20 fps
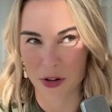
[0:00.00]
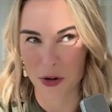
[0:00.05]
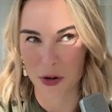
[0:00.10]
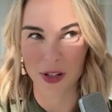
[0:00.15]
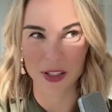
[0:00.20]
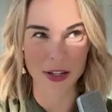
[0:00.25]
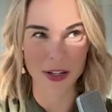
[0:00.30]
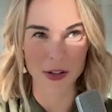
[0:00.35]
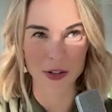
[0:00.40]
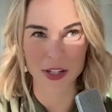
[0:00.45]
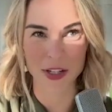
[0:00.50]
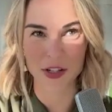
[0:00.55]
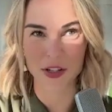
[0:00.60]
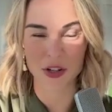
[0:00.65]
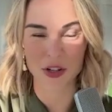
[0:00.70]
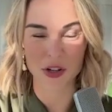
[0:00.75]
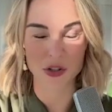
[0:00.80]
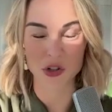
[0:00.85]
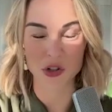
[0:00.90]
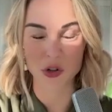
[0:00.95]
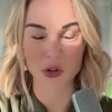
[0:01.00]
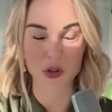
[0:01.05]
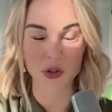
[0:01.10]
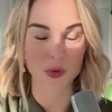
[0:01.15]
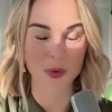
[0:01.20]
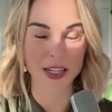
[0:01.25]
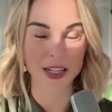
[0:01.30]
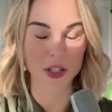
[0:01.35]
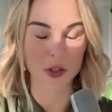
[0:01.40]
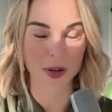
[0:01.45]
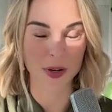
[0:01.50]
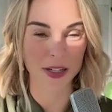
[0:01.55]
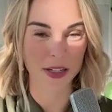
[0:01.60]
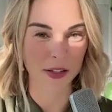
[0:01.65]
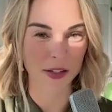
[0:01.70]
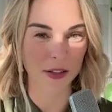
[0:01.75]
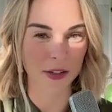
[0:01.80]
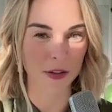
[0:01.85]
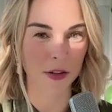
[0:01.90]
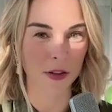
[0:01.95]
earlier in June
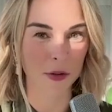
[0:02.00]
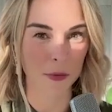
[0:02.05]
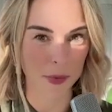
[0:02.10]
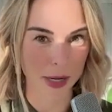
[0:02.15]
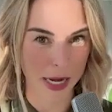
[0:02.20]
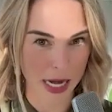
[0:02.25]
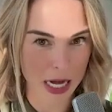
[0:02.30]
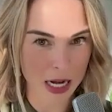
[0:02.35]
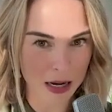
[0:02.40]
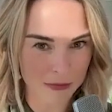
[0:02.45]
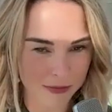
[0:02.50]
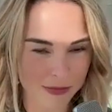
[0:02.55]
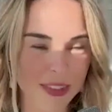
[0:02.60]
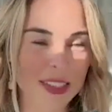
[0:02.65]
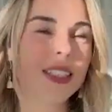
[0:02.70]
2023.